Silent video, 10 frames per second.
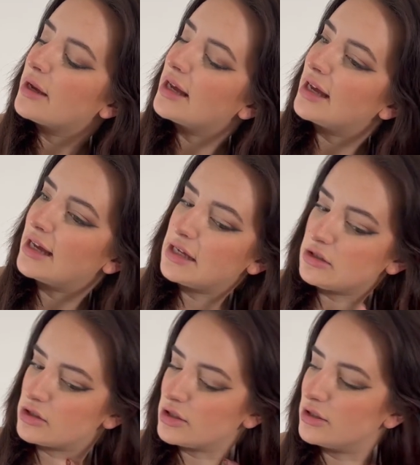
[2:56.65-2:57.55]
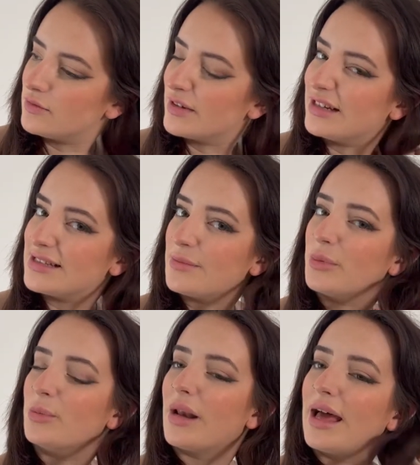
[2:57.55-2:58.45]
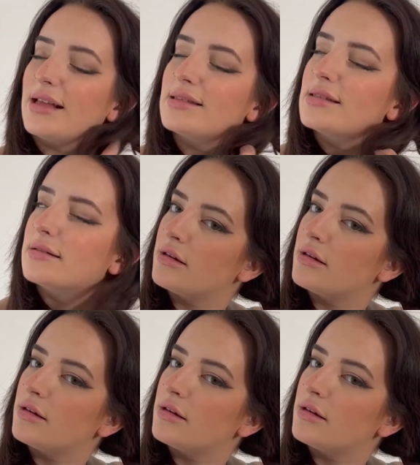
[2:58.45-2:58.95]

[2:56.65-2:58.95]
hair into really simple plaits.